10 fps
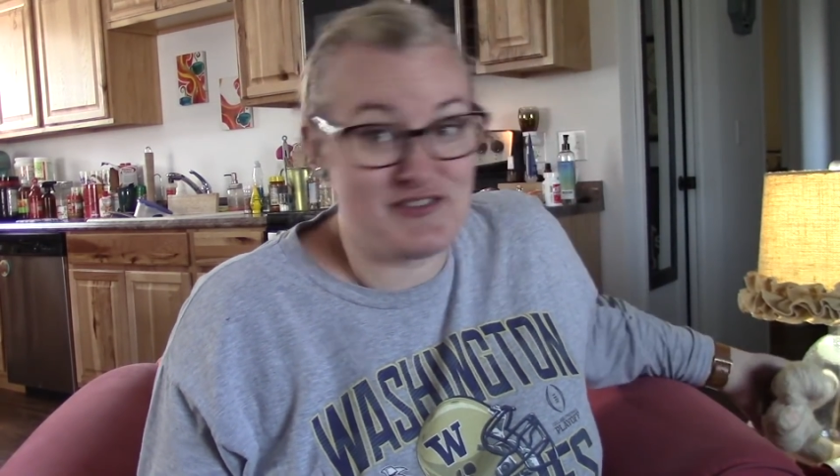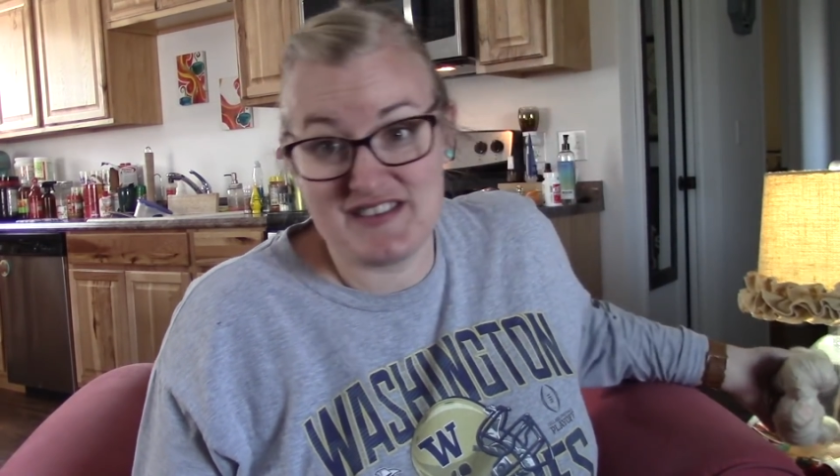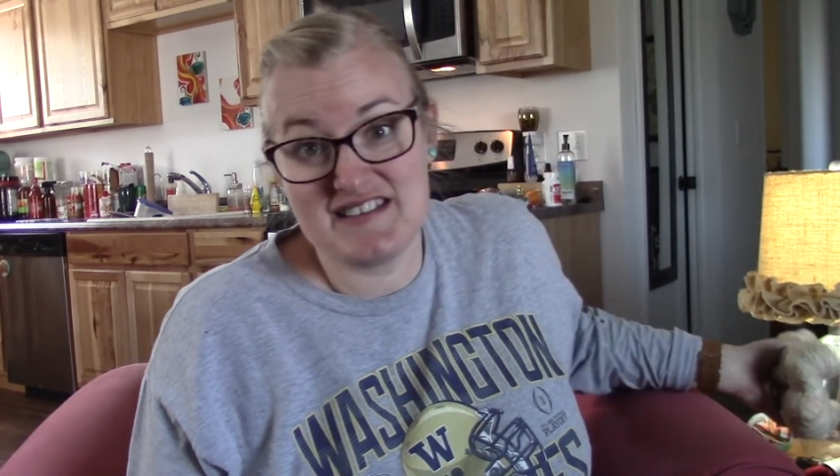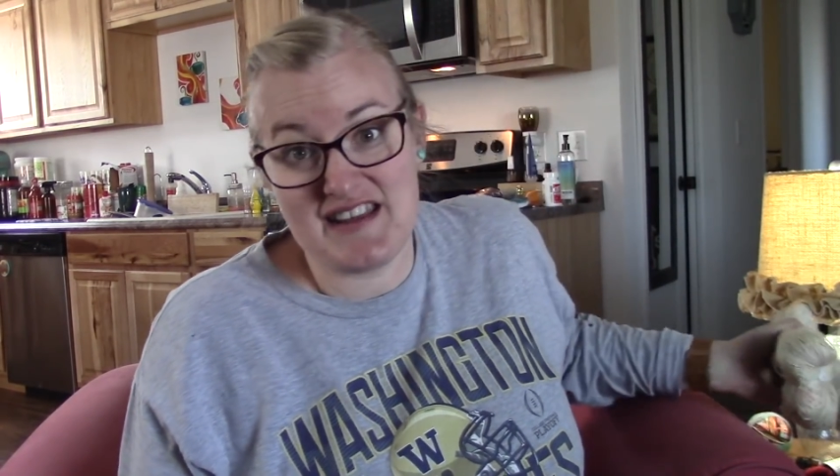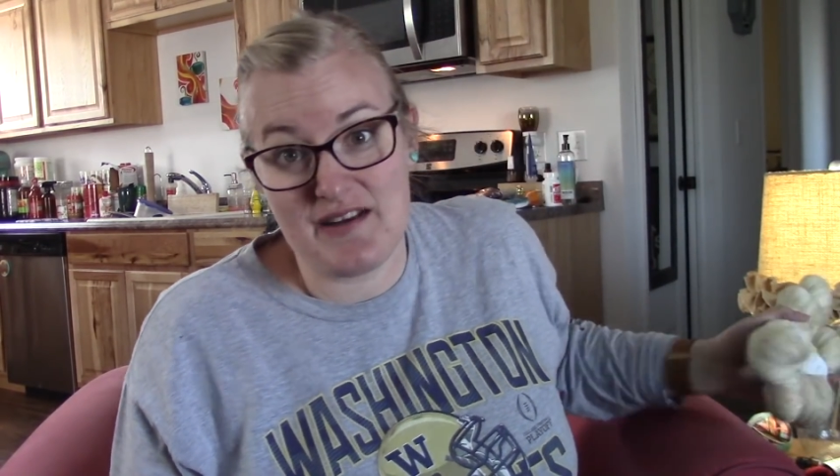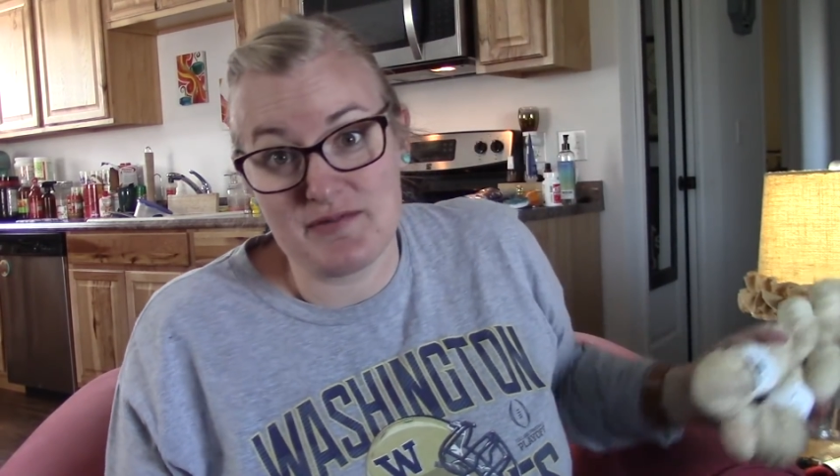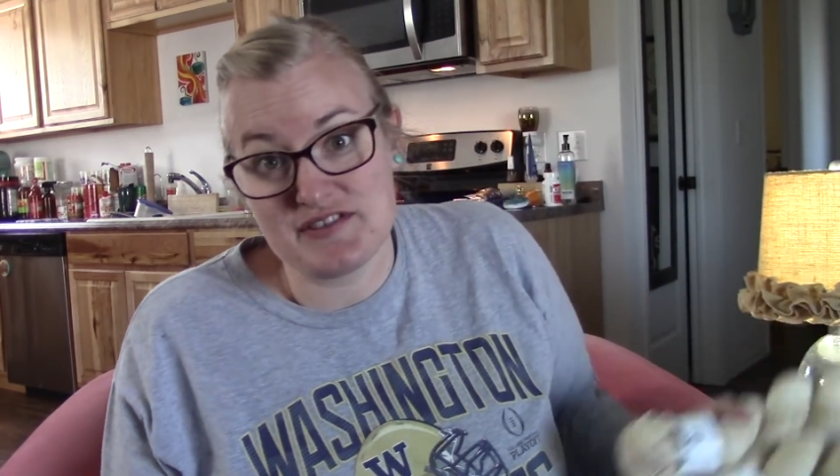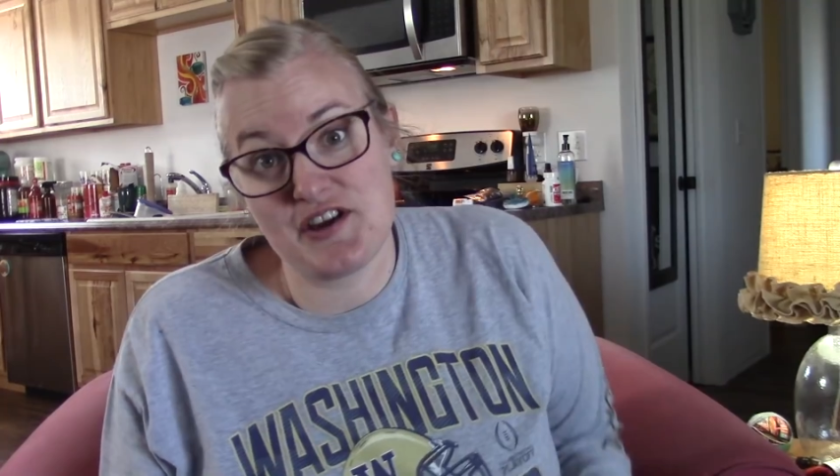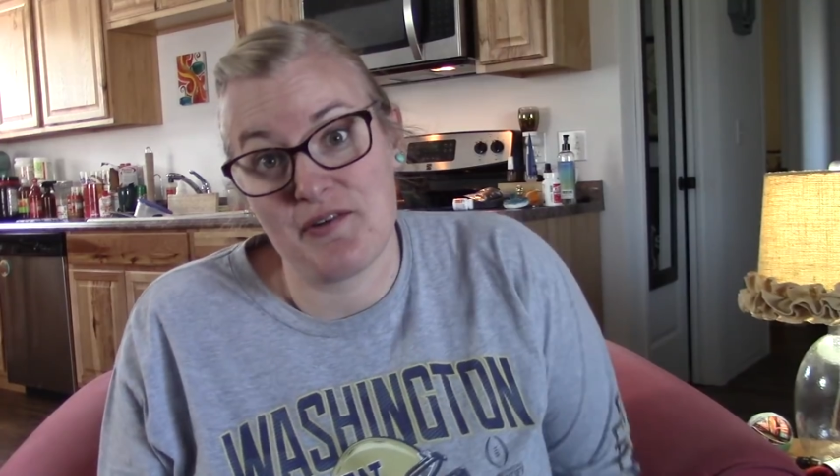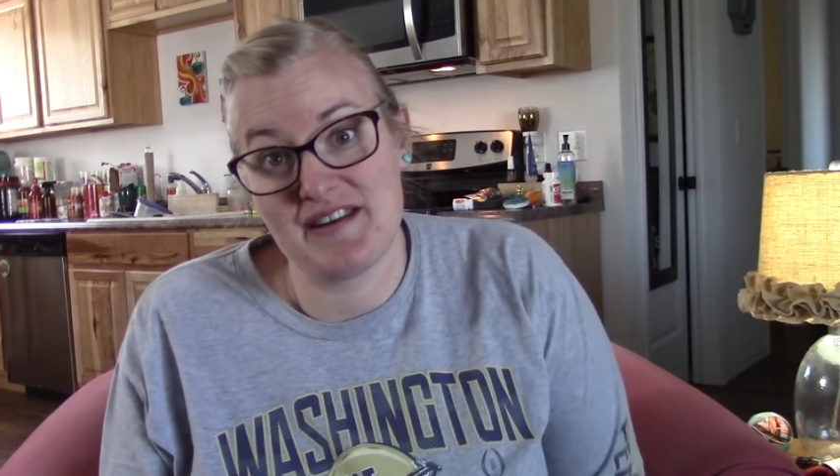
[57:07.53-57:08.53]
first intent
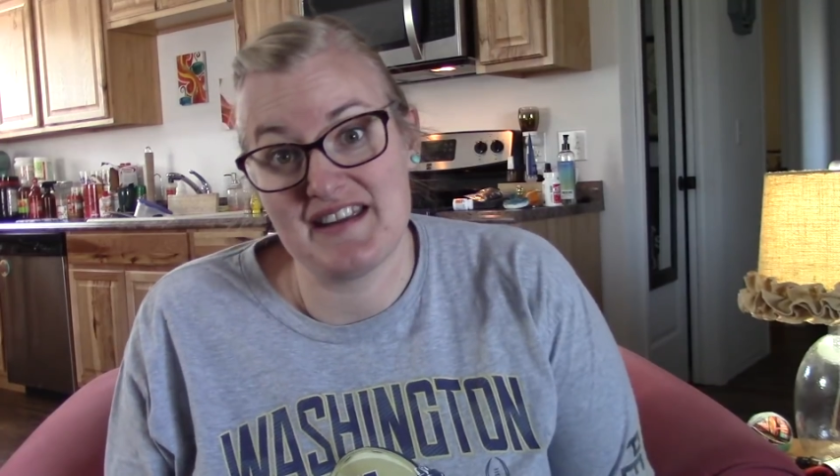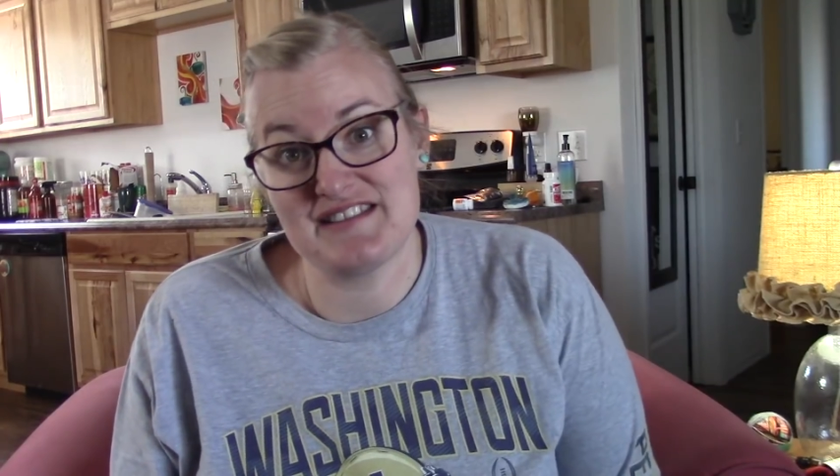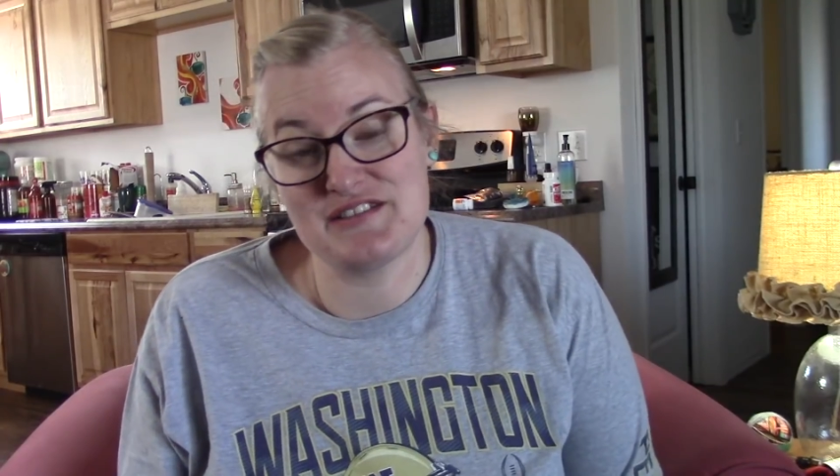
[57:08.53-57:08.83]
was going in